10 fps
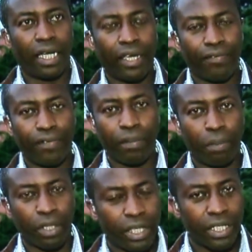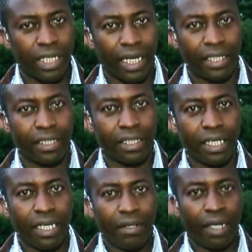if the police had
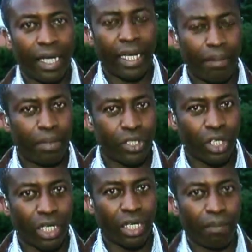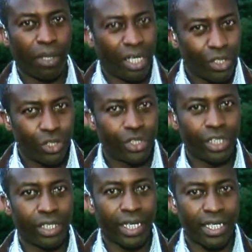a particular
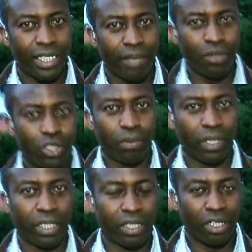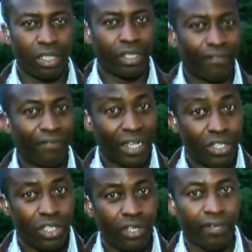posture that seemed to be on the
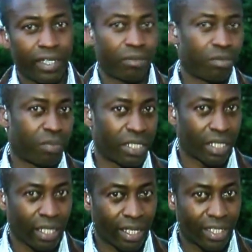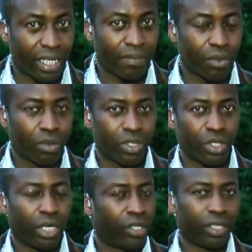defensive and basically accepting what is
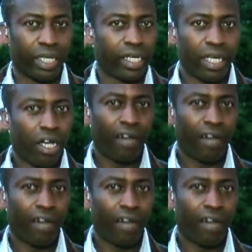going on there,